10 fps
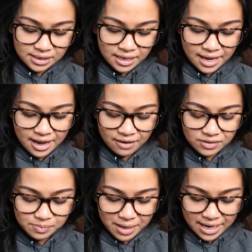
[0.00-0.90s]
thing I have
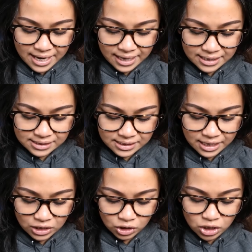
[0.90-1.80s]
is by Ann
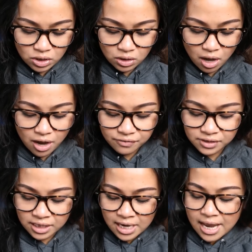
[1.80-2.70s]
Taylor
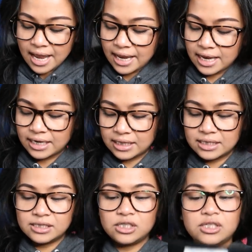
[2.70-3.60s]
Loft, and
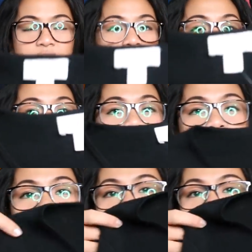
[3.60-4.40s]
this is just a cute